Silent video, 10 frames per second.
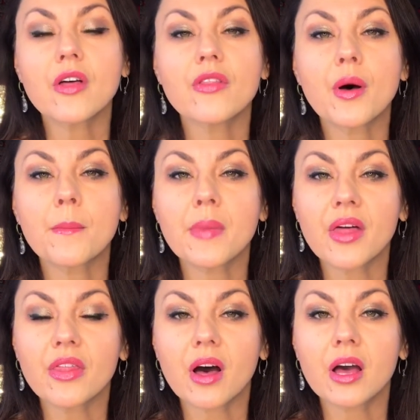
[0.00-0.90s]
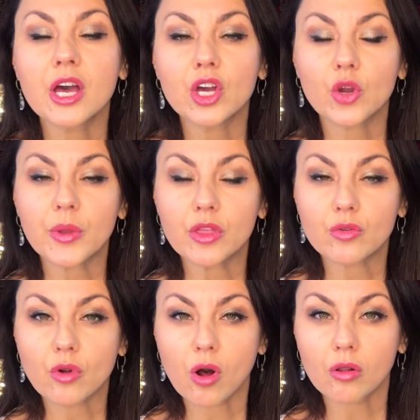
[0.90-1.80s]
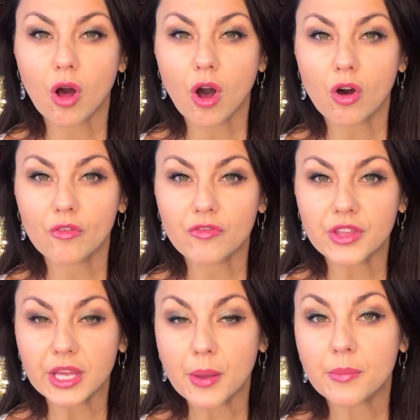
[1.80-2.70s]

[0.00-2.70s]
the mother, could be the role of the